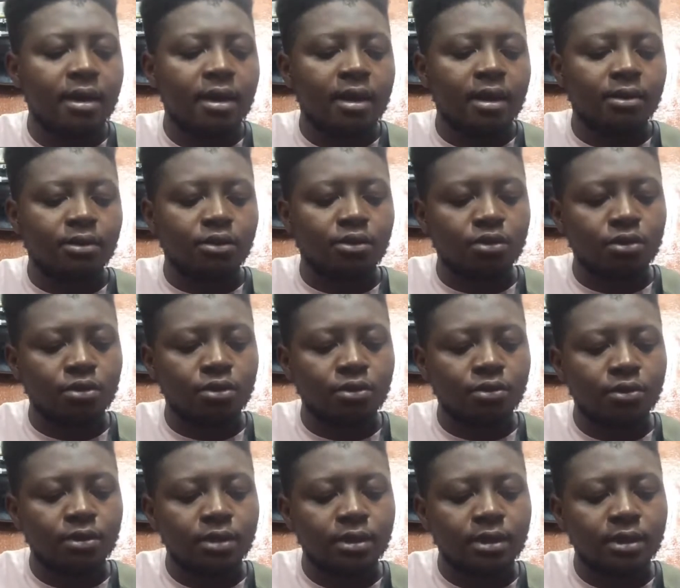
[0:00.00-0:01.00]
And so
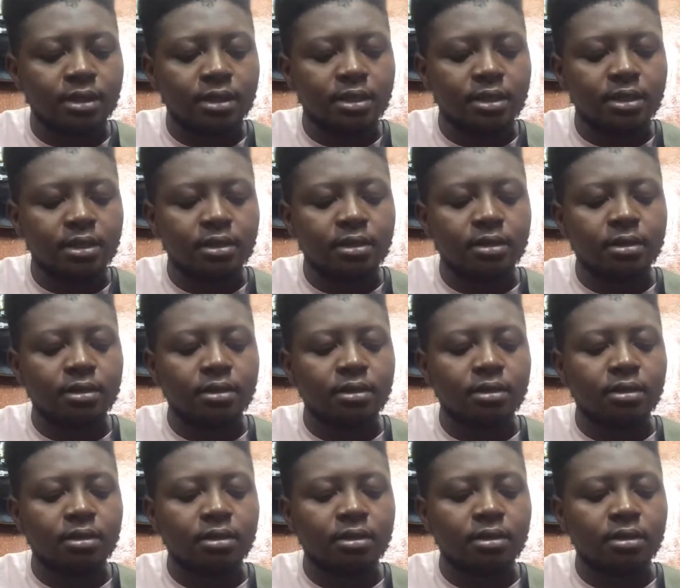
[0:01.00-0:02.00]
C
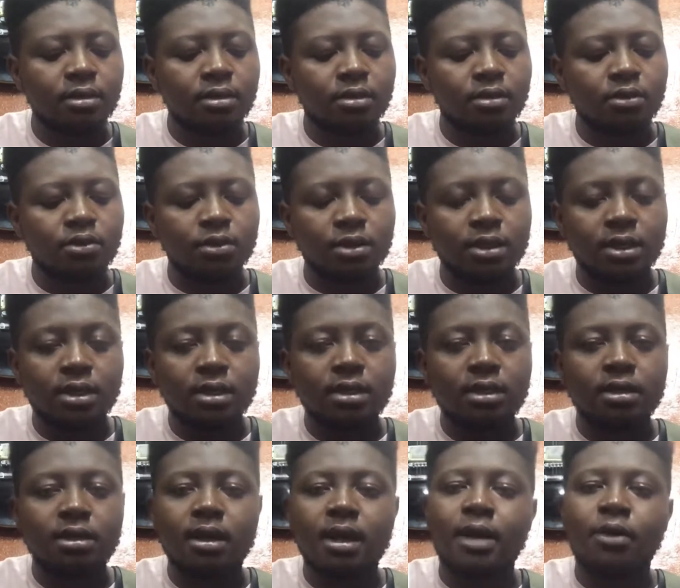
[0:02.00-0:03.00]
to
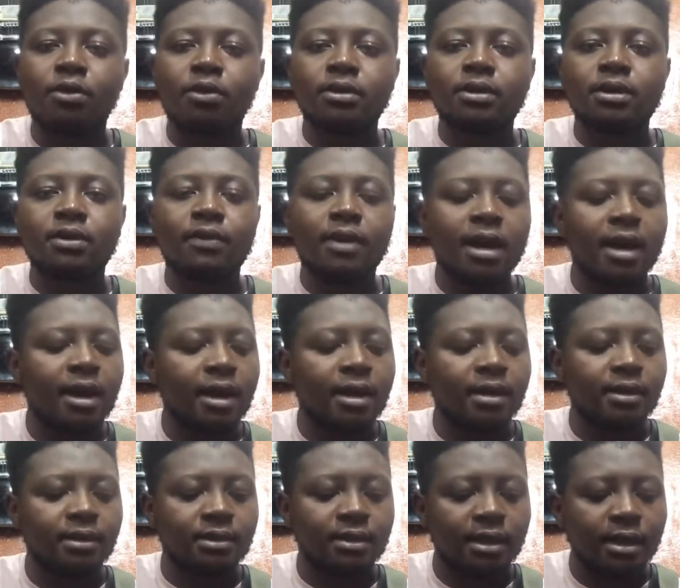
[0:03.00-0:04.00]
D, an octave higher,
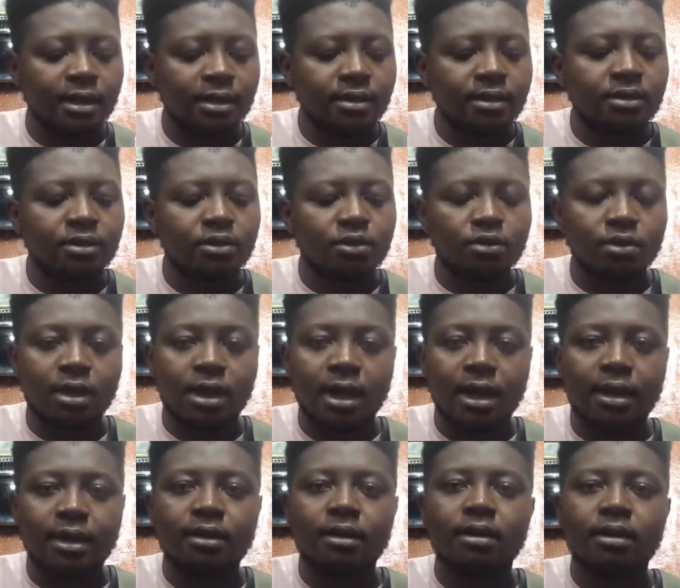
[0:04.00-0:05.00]
is 8 to
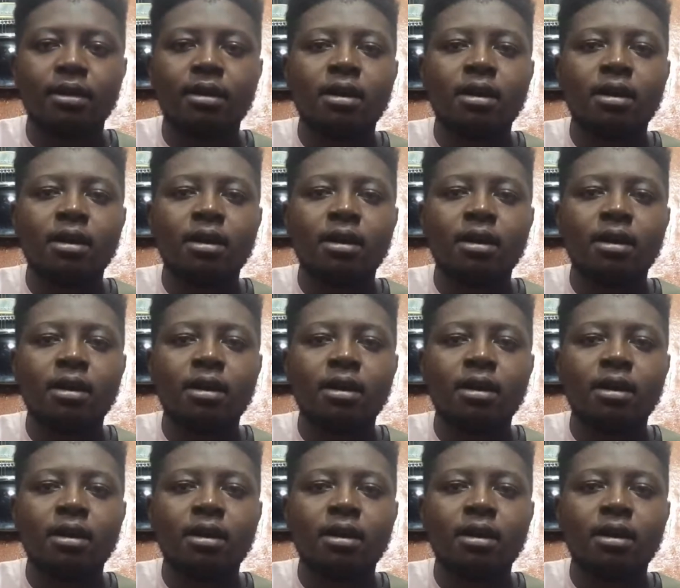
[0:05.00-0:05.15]
9.